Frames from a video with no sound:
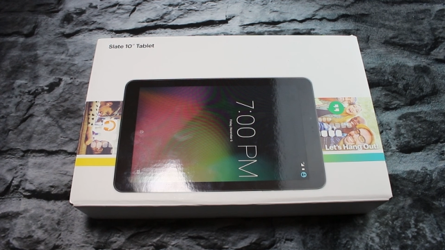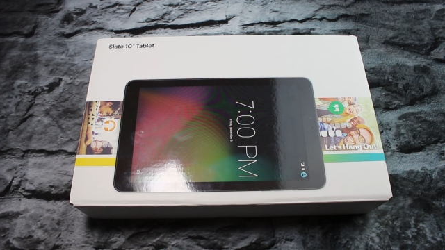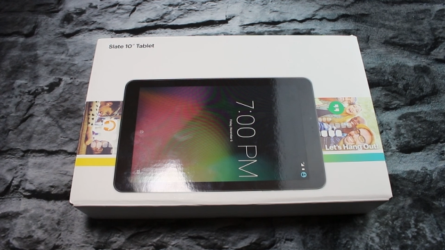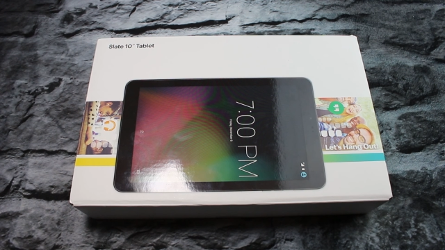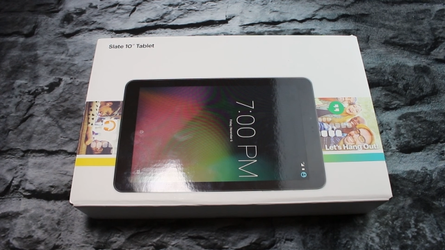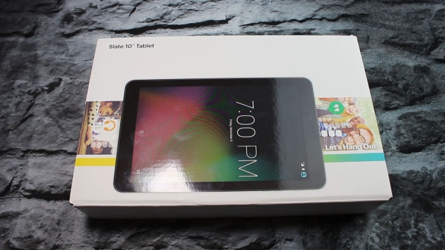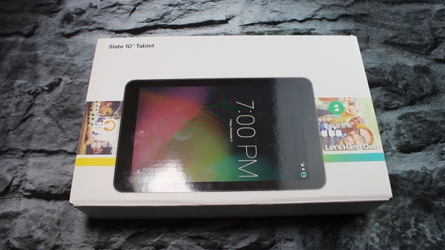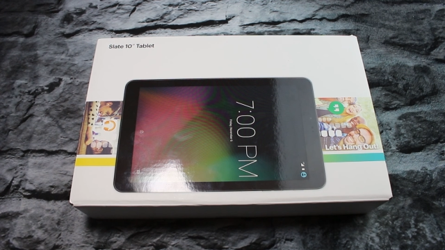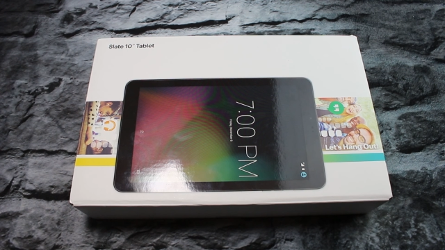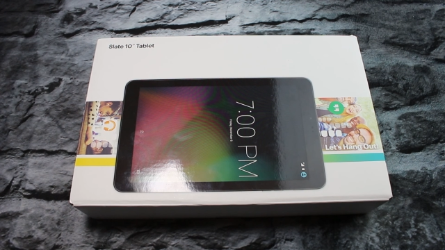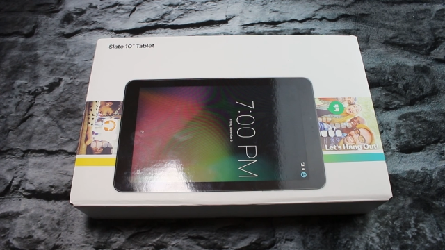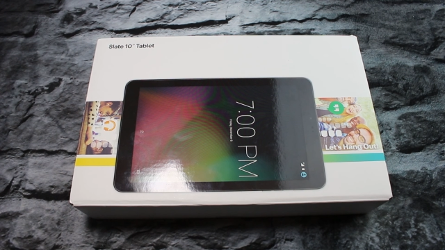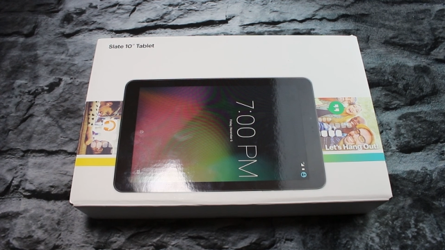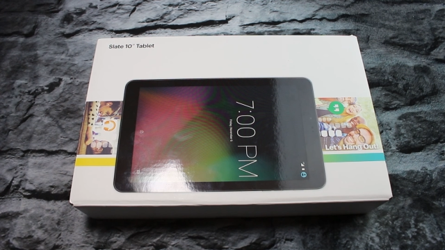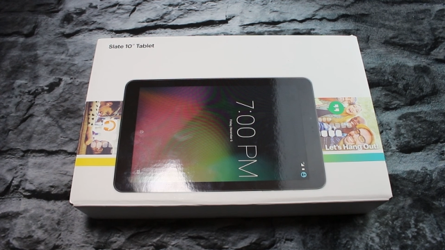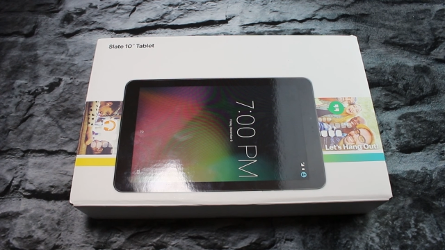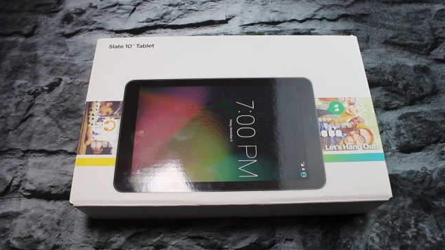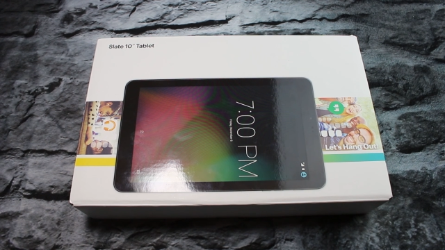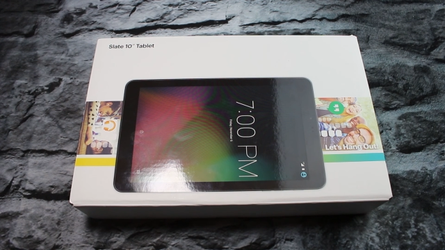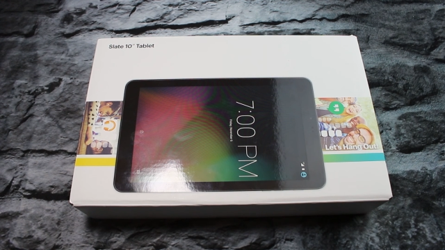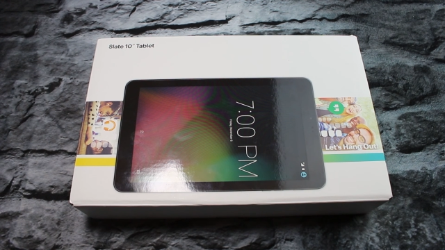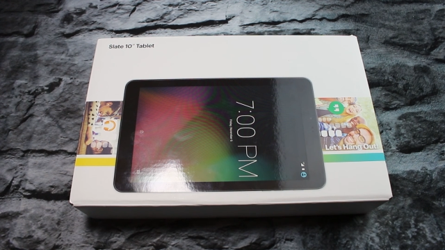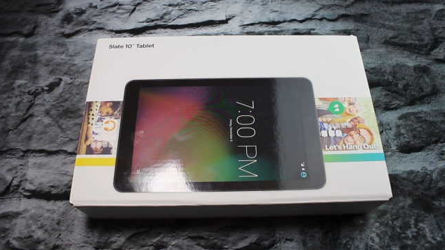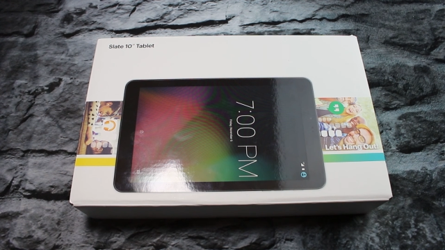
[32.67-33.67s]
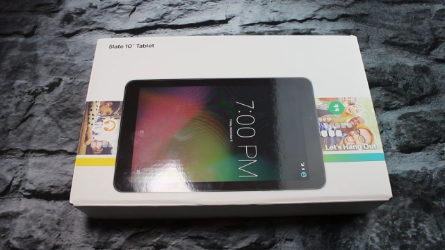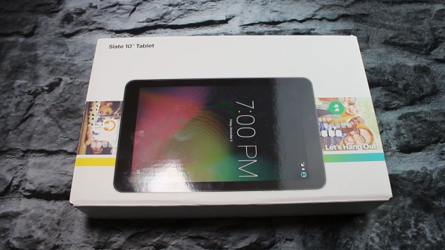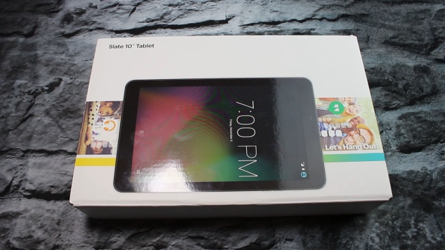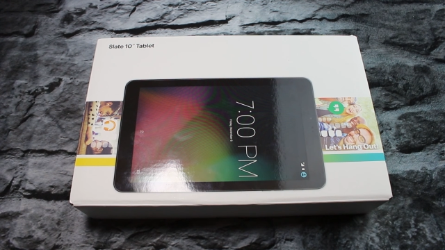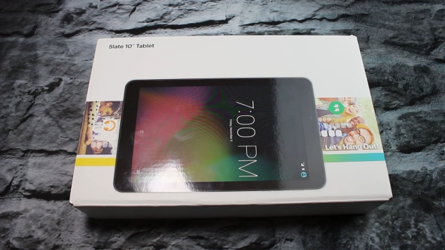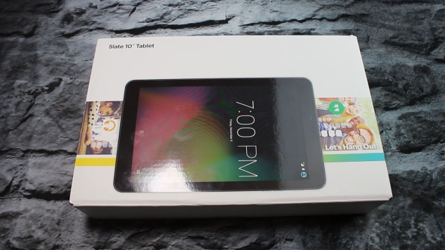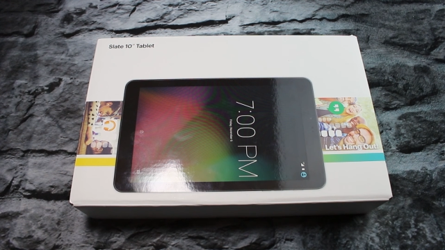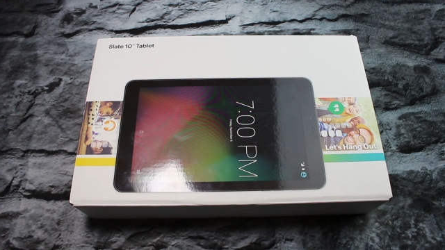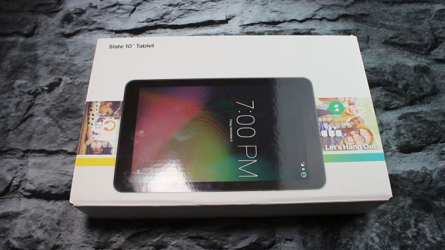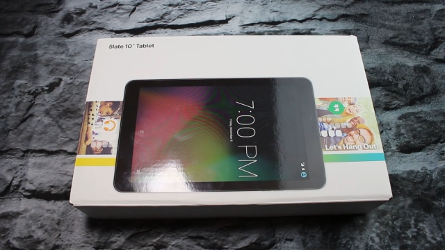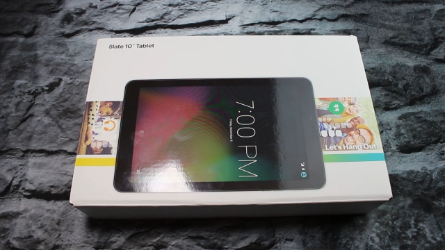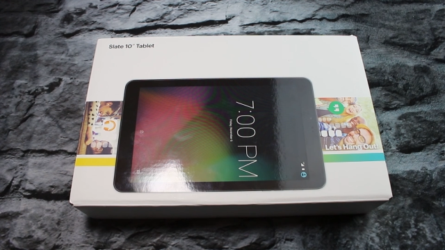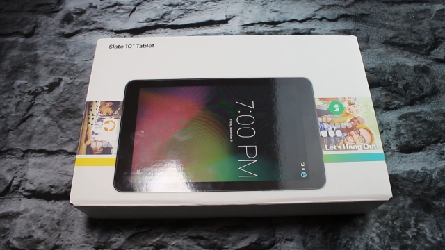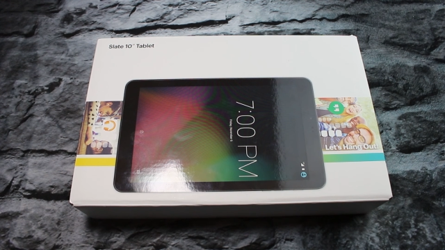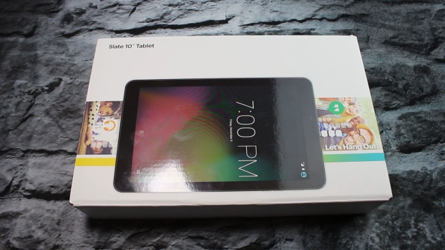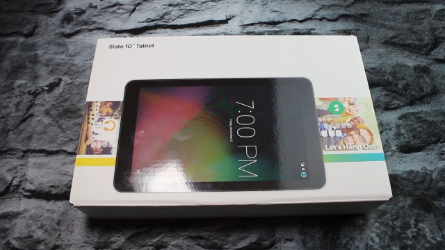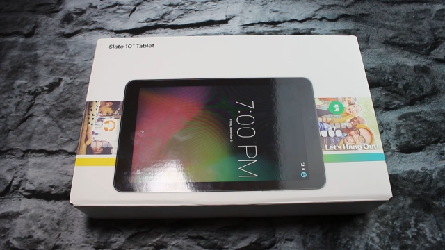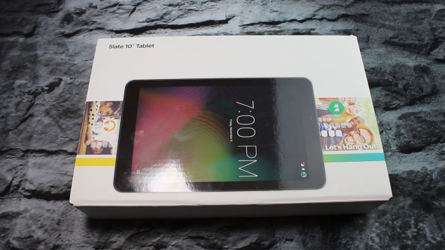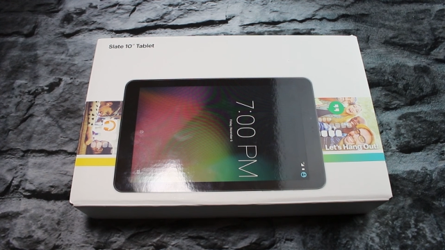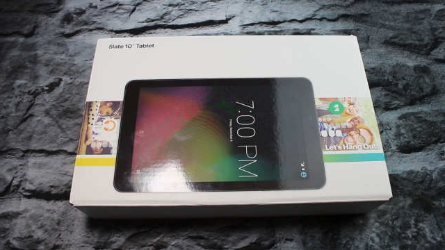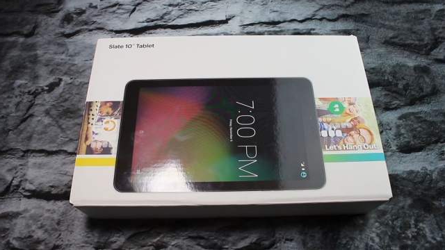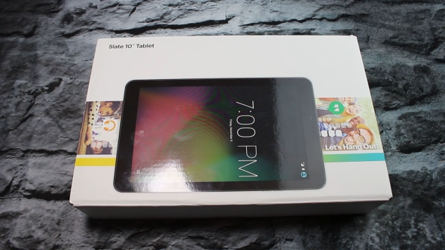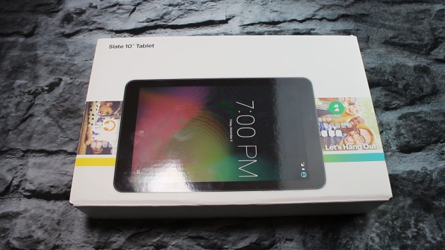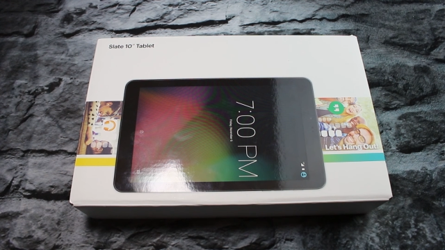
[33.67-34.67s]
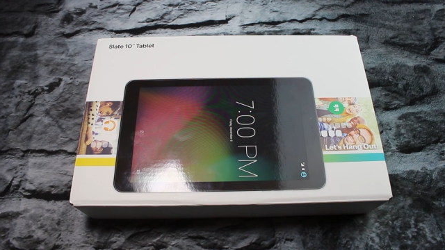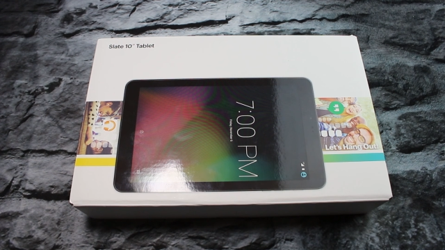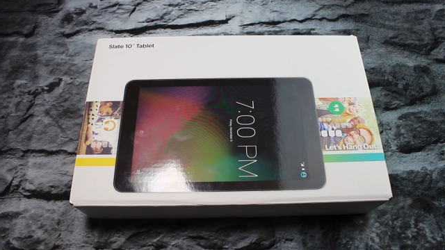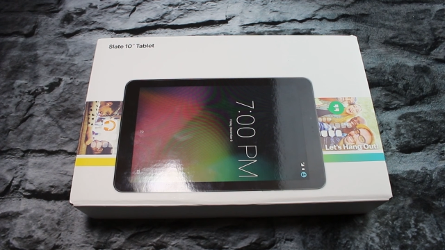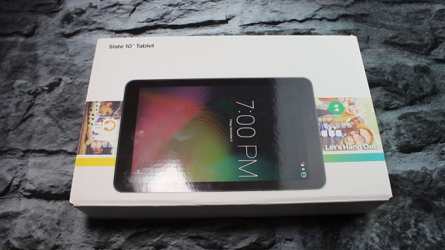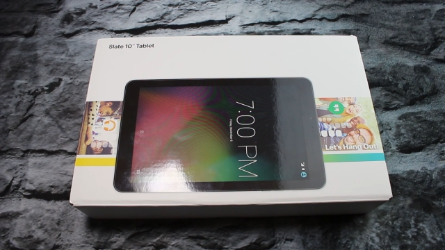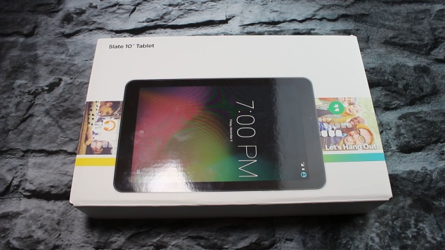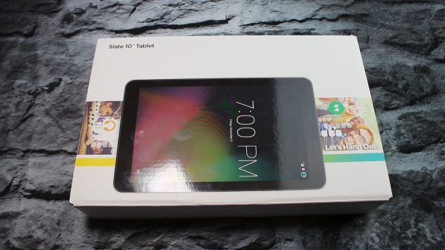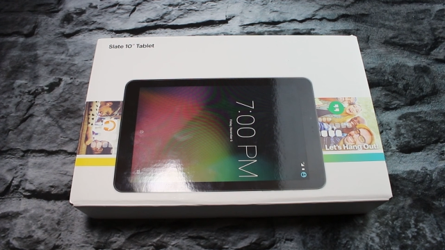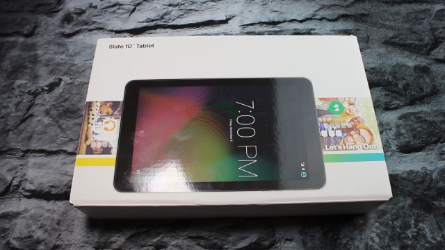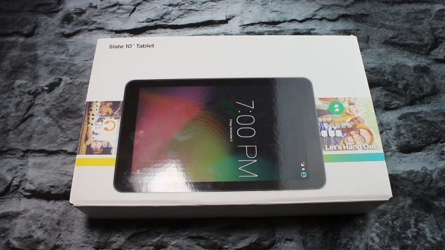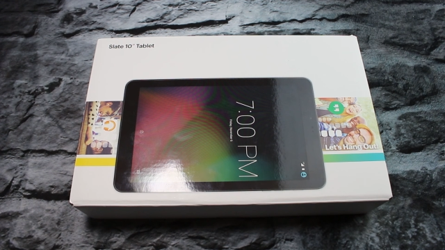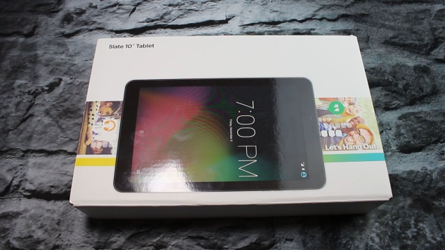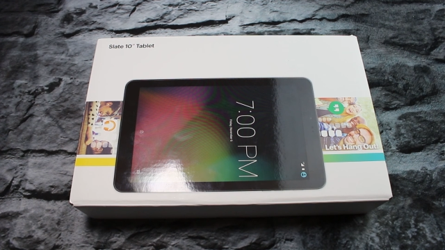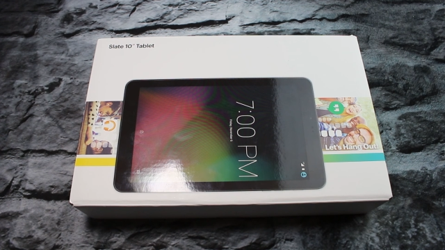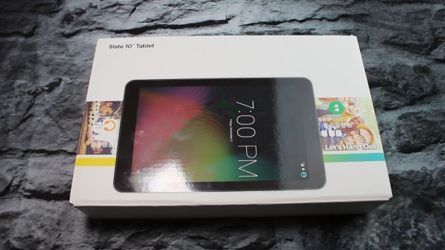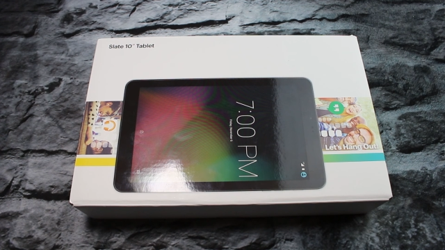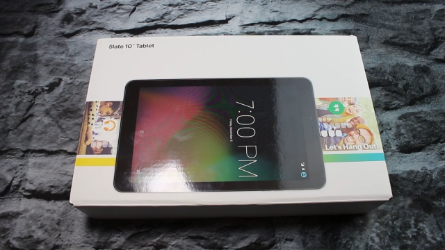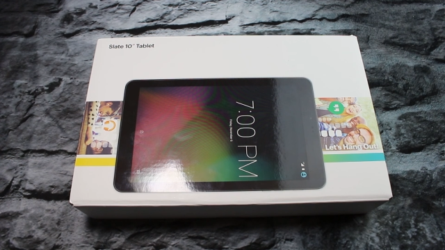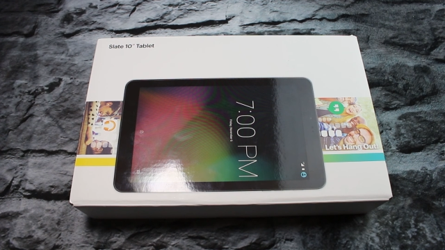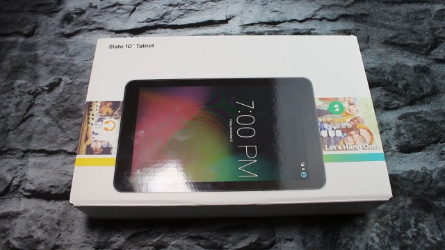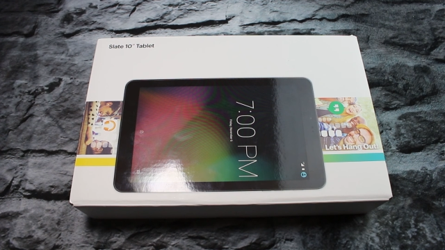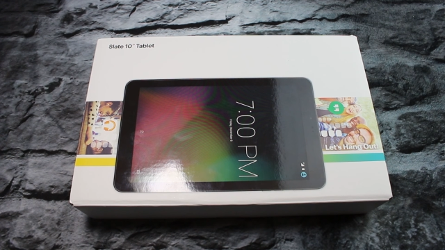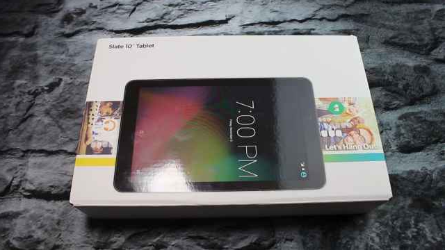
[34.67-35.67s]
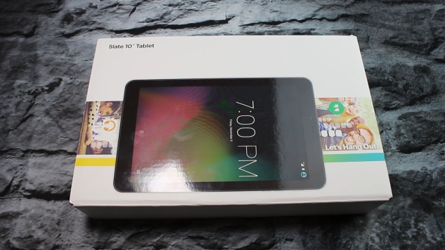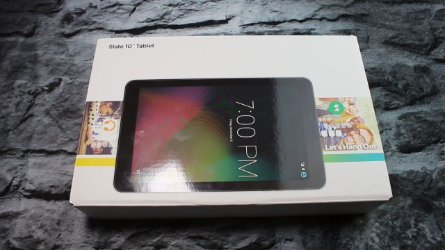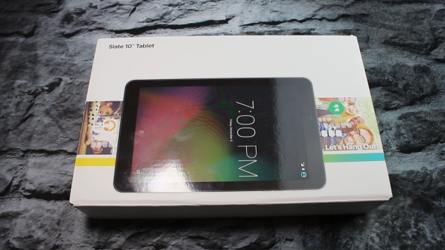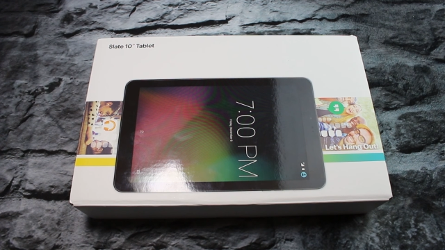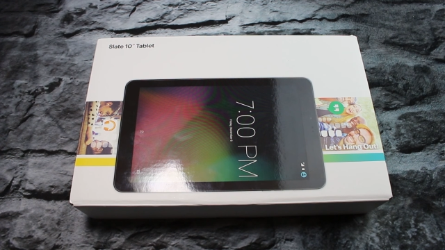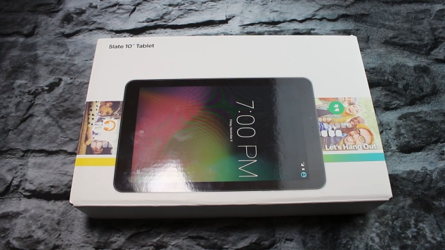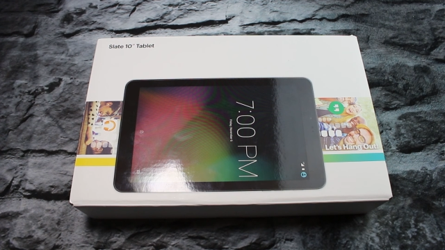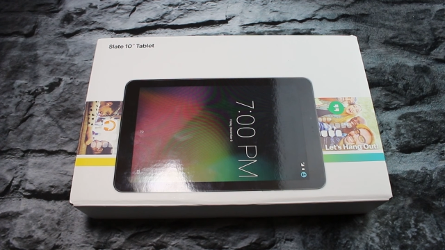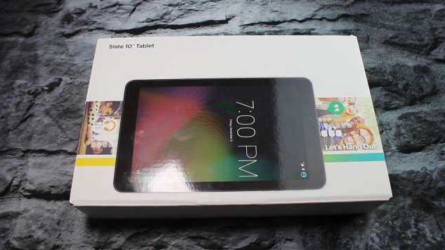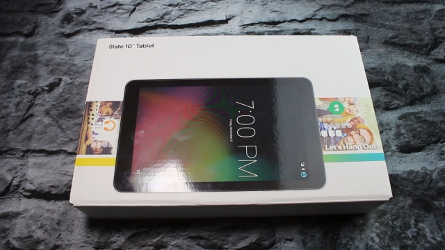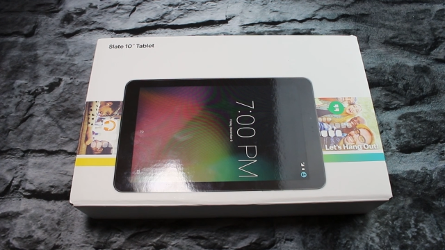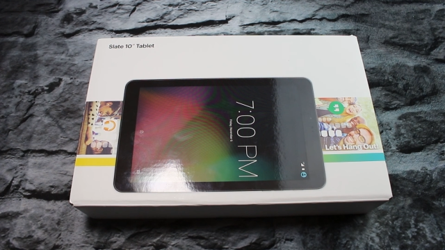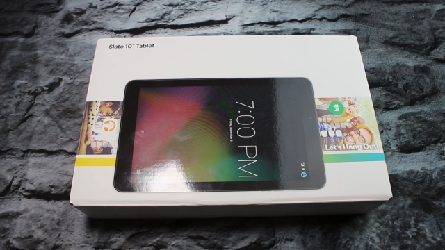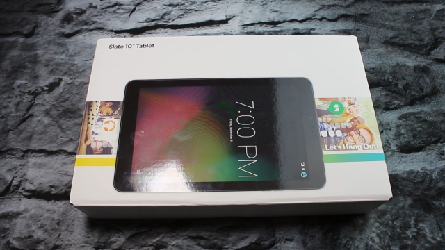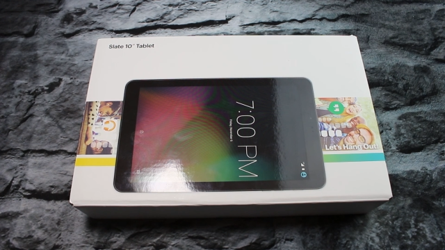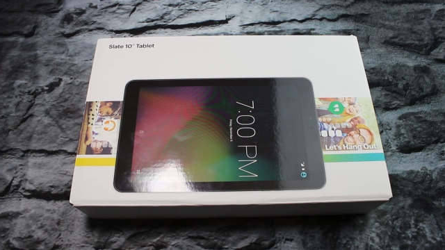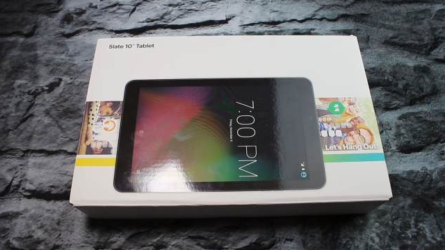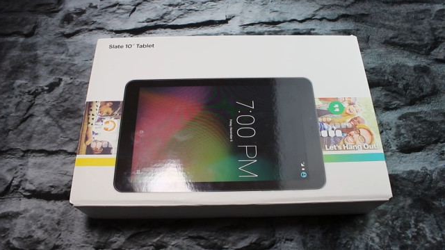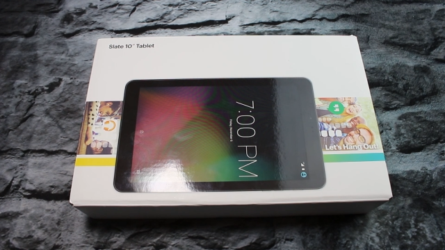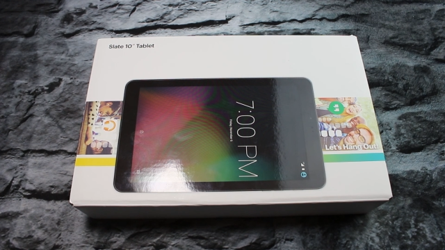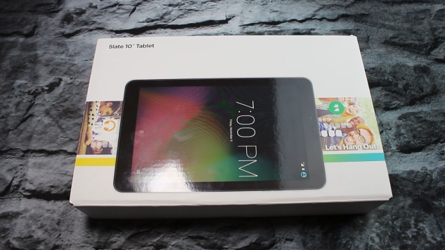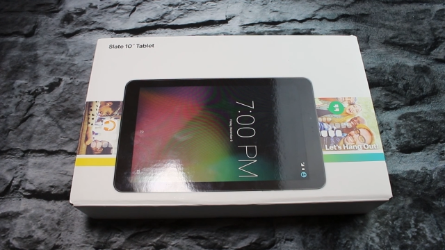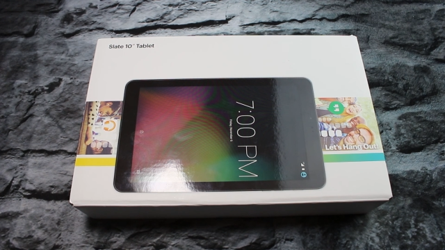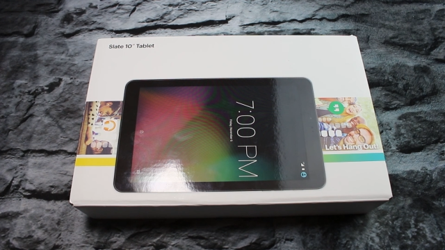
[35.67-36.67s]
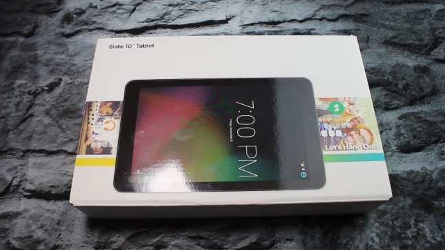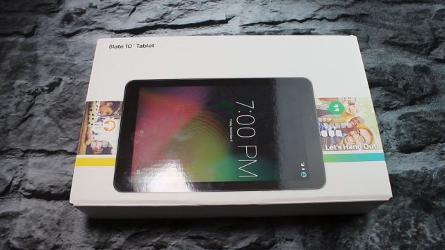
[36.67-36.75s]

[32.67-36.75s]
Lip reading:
No face is visible, so there are no lips to read.